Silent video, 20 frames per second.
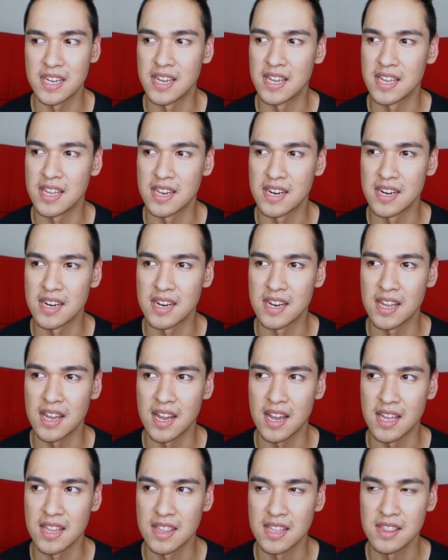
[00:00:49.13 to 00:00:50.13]
and
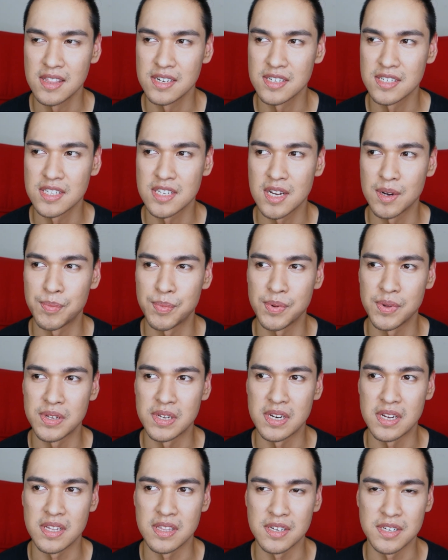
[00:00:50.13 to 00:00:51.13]
I think there's a couple
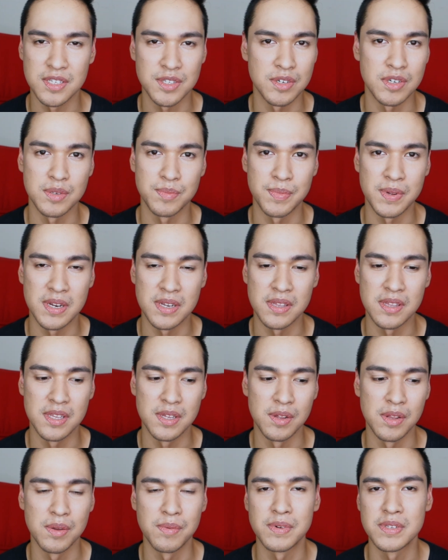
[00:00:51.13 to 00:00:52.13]
in other stores, but the
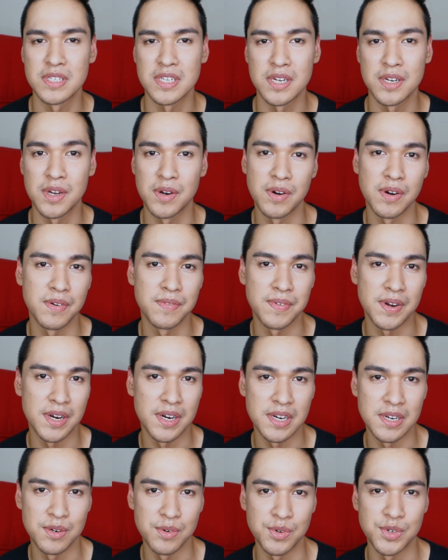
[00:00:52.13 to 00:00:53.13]
only ones I know of are
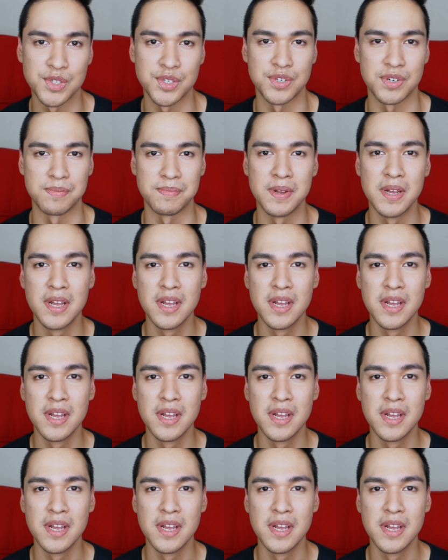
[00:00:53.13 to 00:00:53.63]
at Nordstrom.